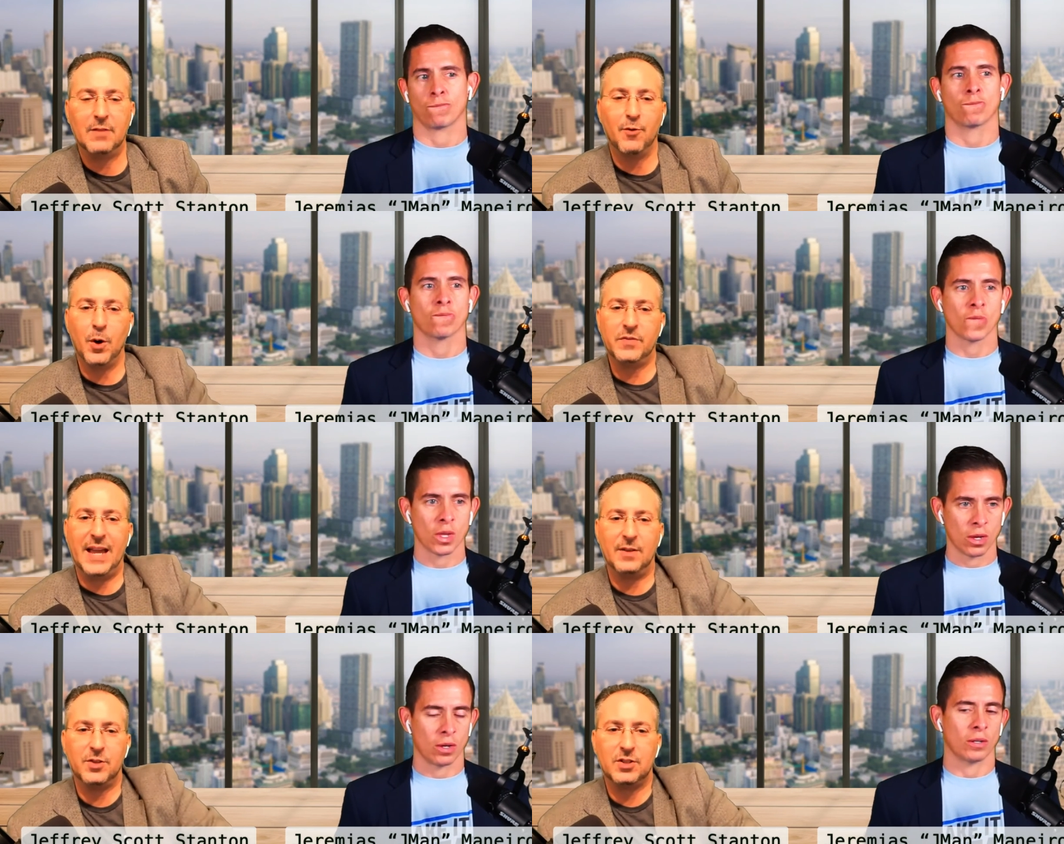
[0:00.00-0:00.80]
Speaker 1: And I wrote
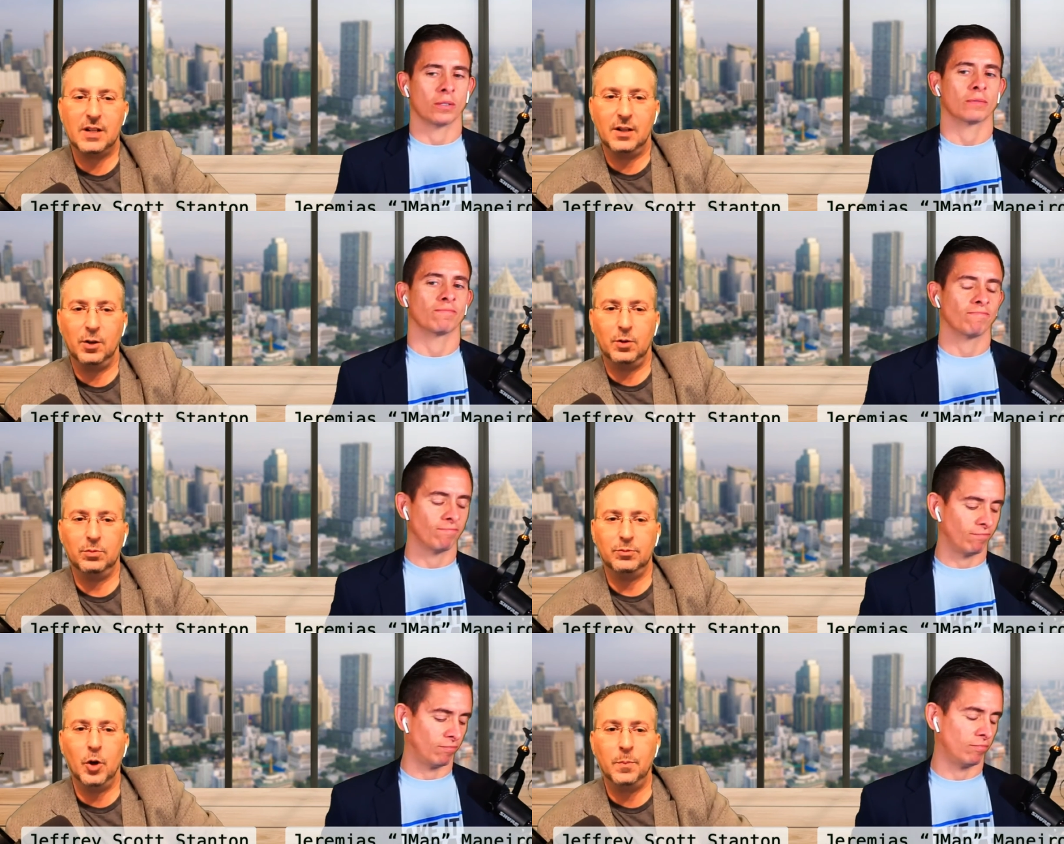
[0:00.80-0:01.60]
it down just in a
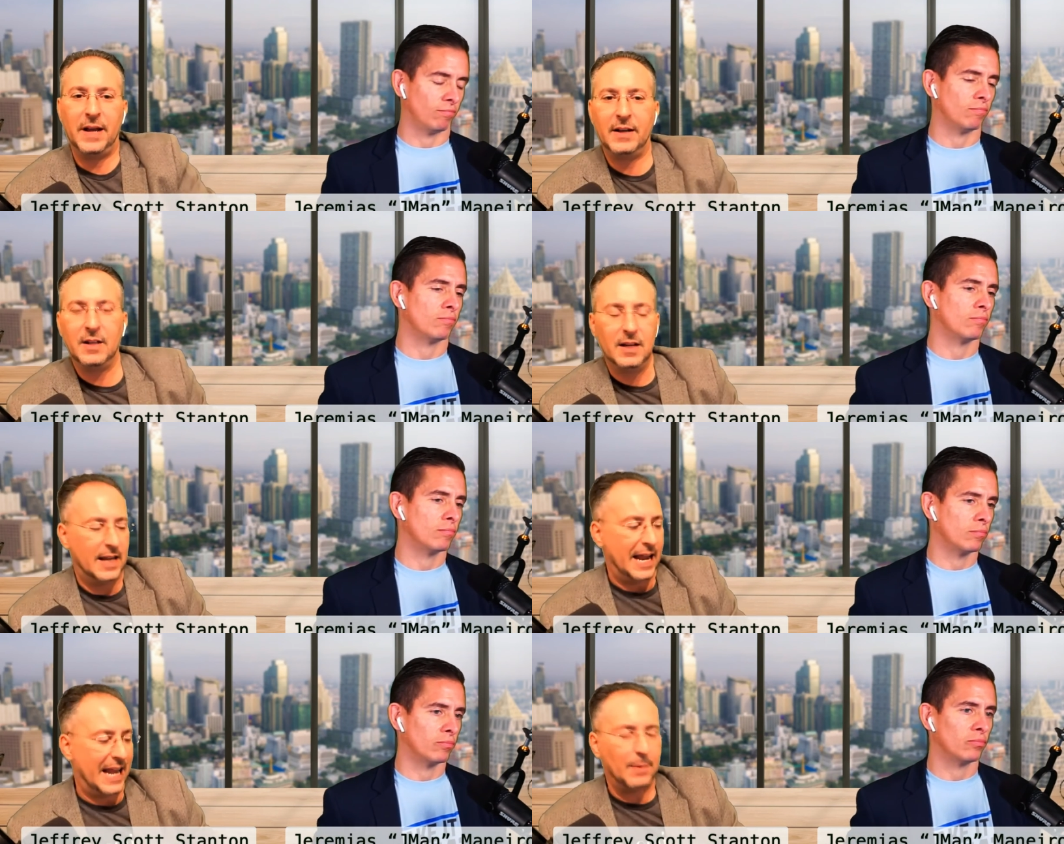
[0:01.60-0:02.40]
little notepad.
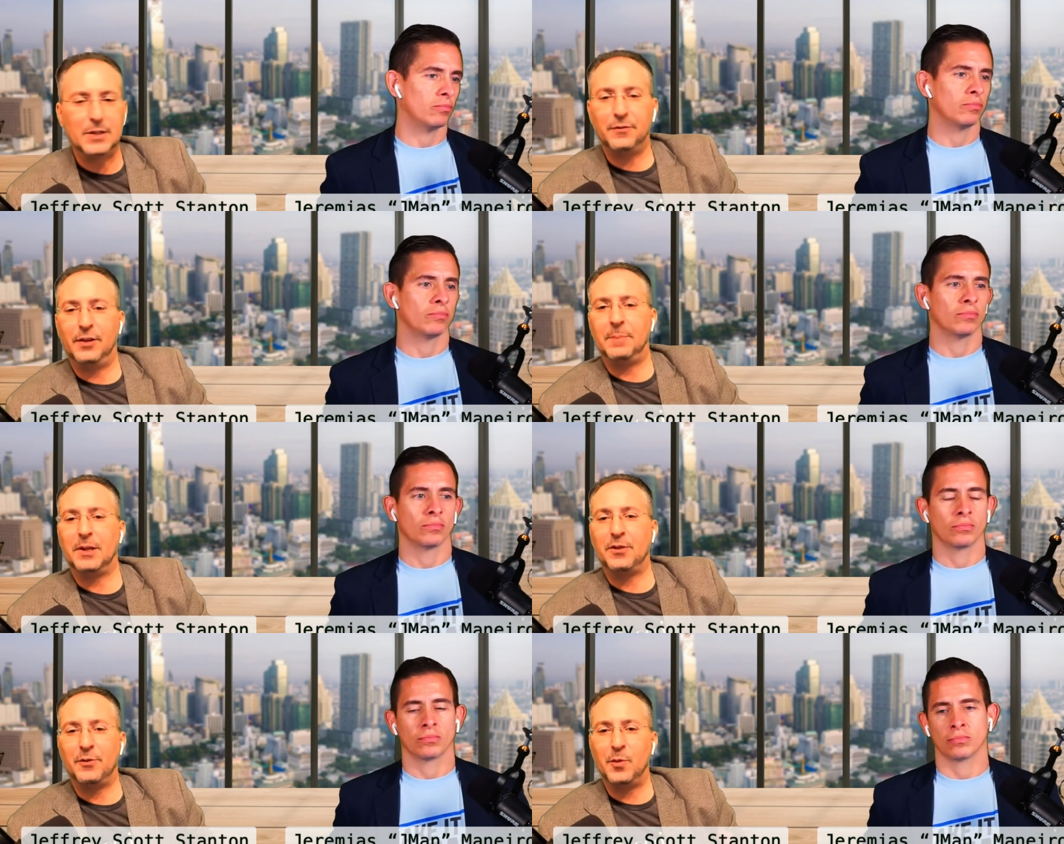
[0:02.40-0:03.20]
And I was
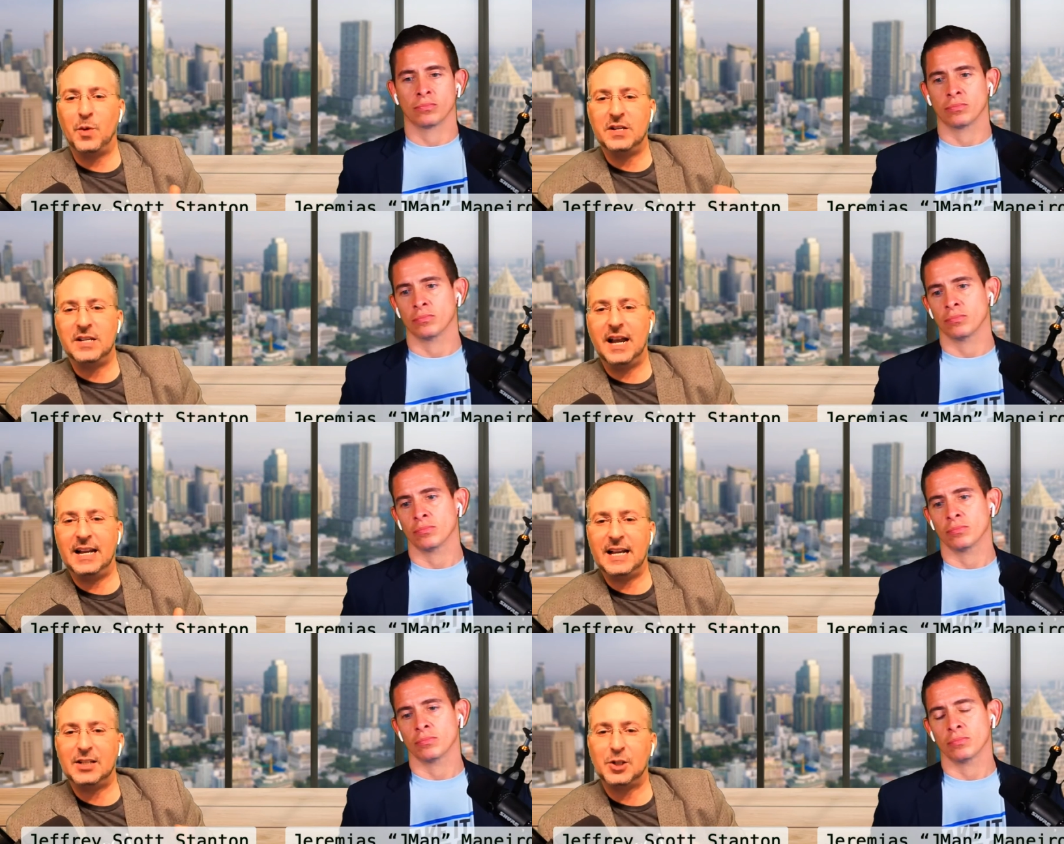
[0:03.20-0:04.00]
flipping through one
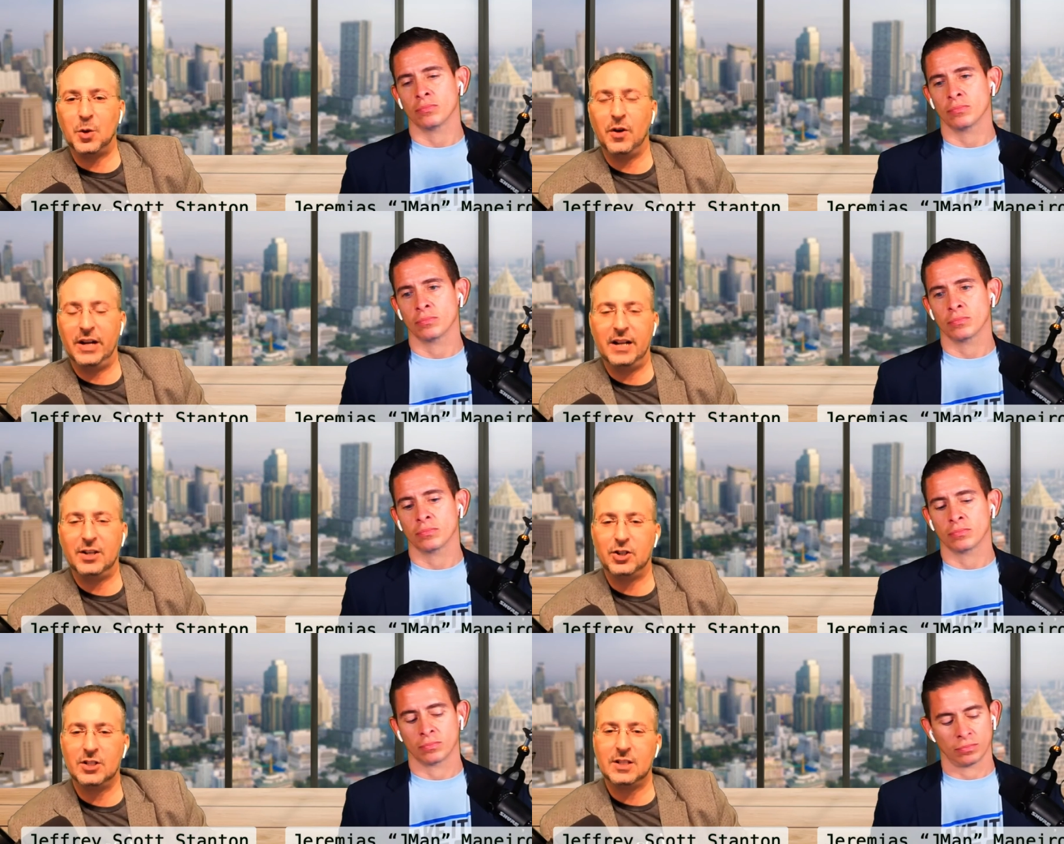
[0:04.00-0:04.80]
day and I saw it and
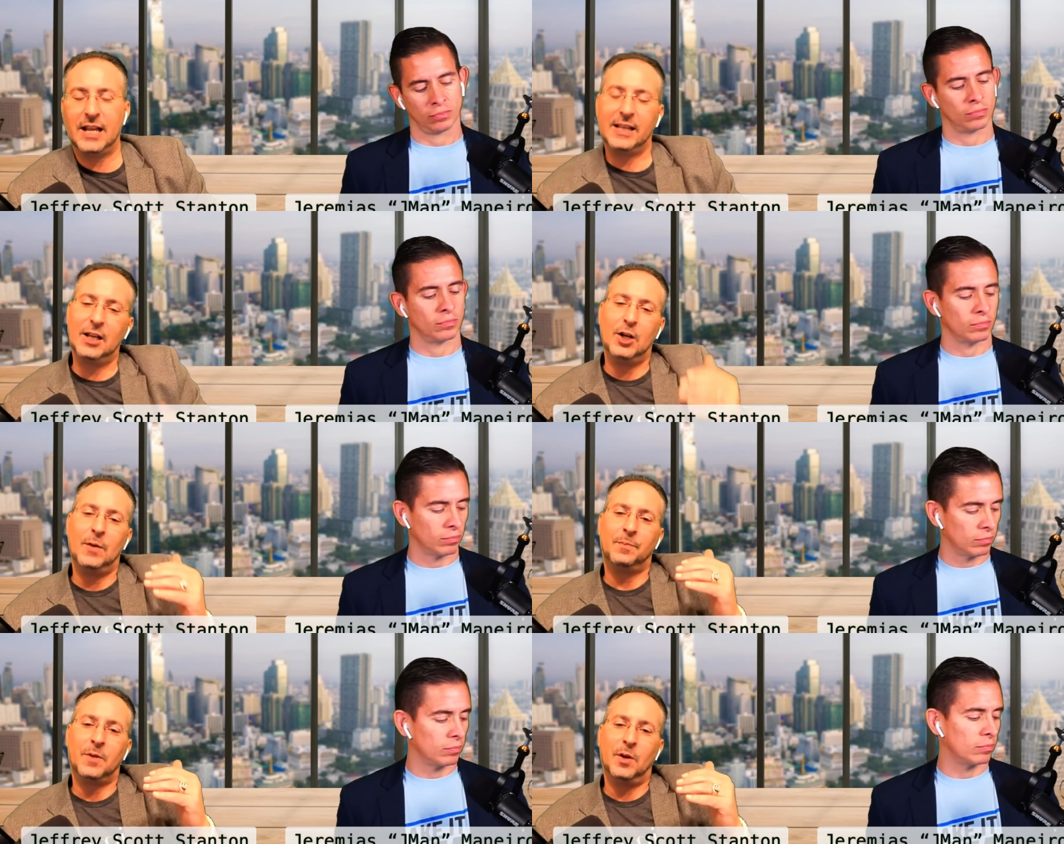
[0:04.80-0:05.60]
it just like
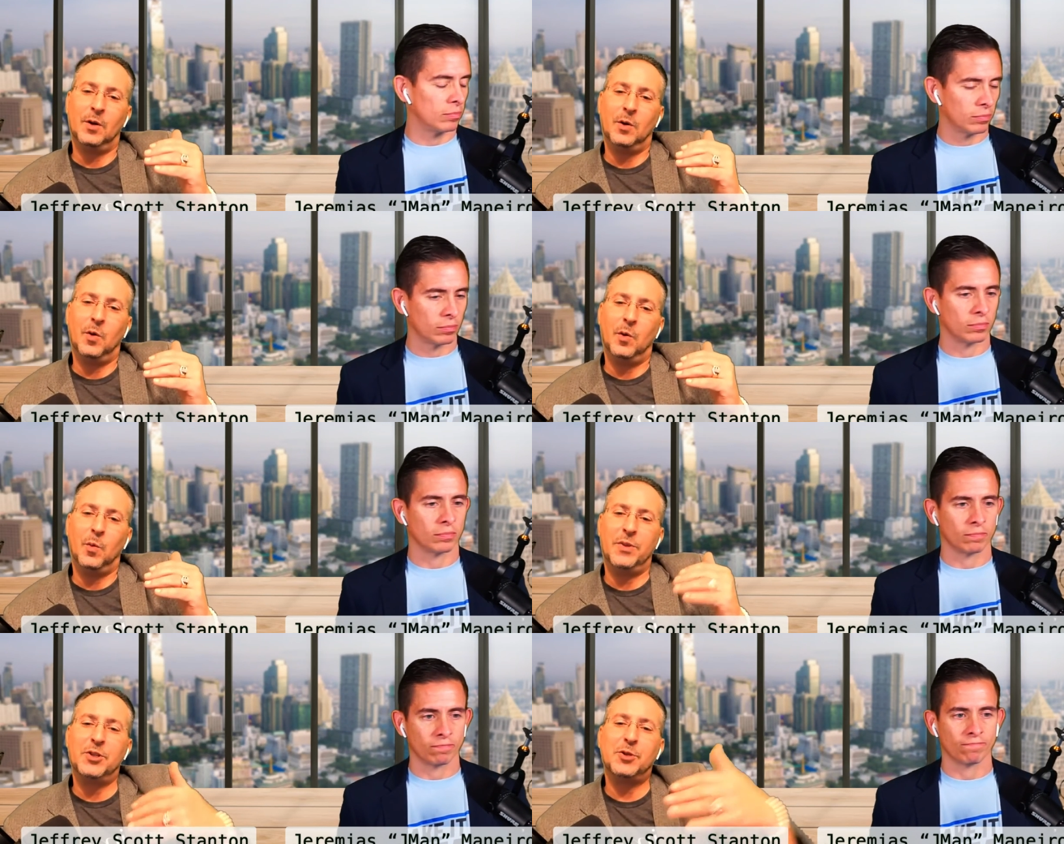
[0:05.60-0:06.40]

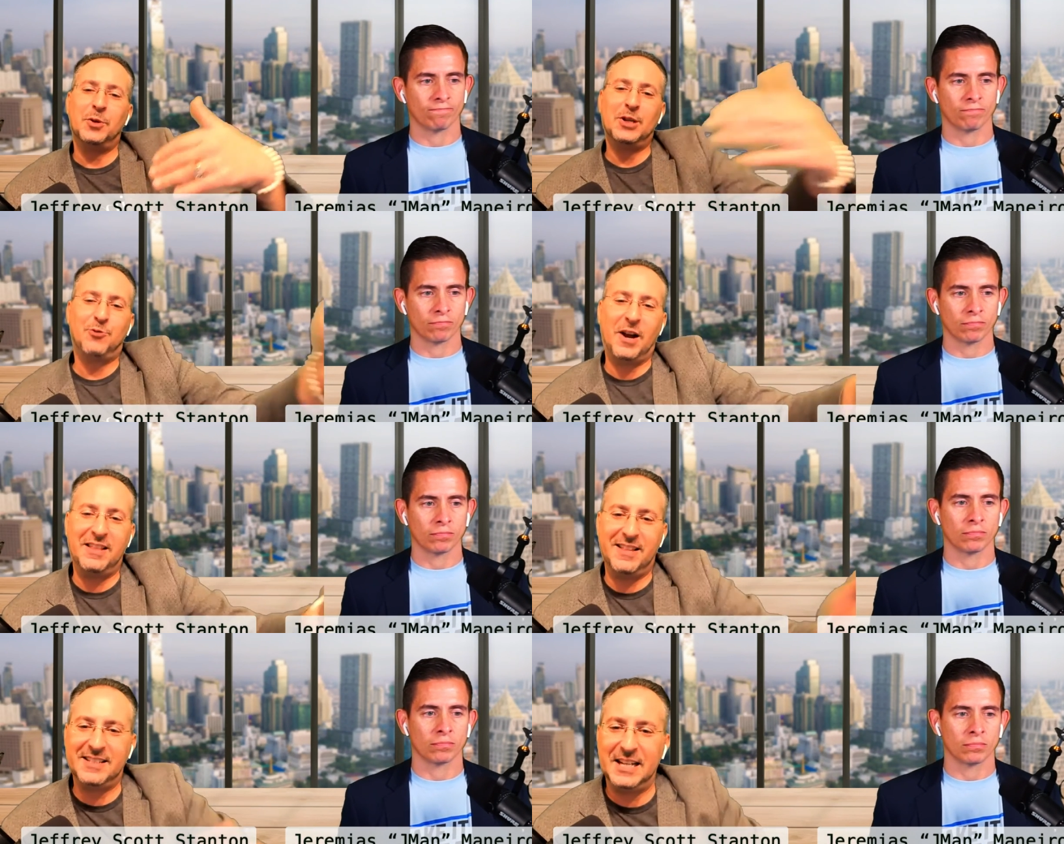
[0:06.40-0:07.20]
when the student is
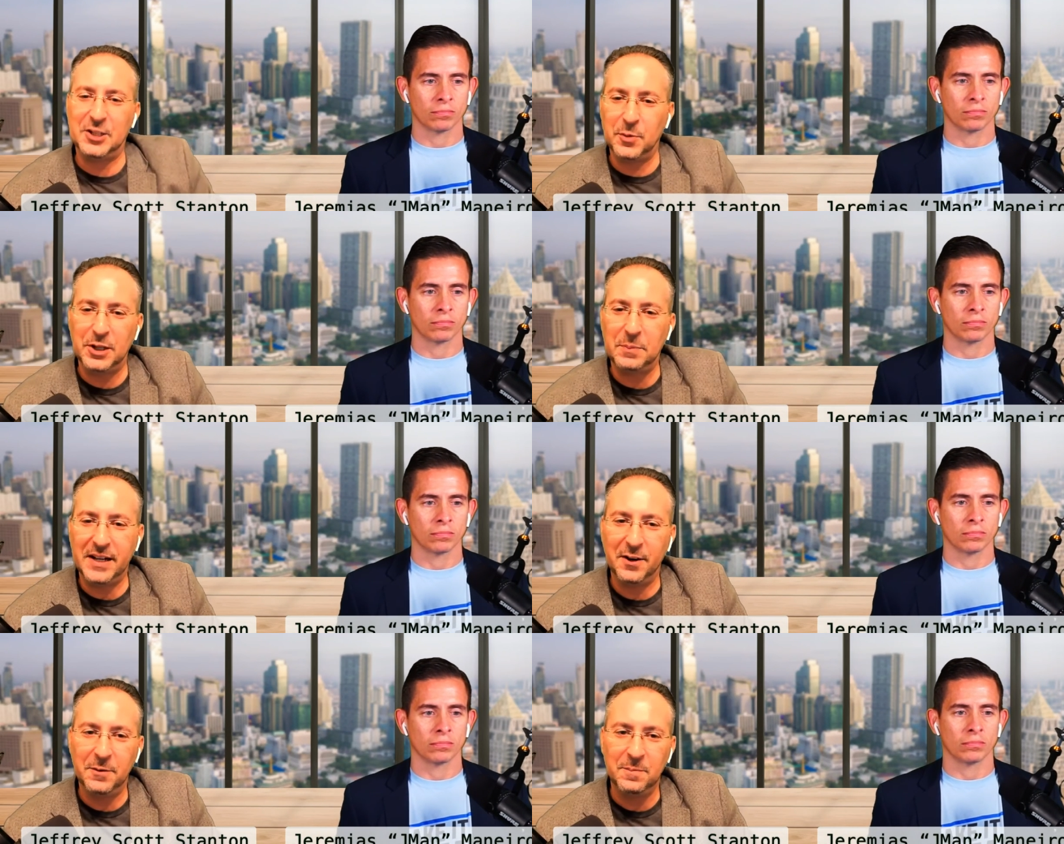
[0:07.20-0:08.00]
ready, the teacher will
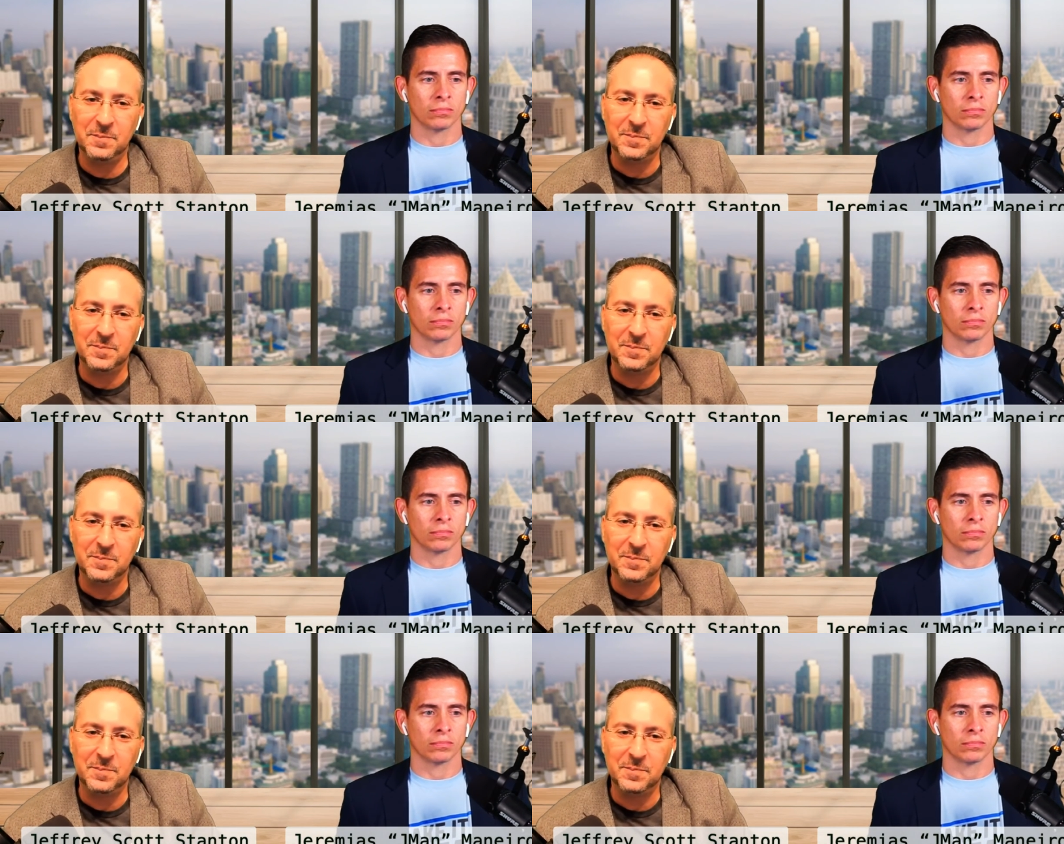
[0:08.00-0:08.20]
appear.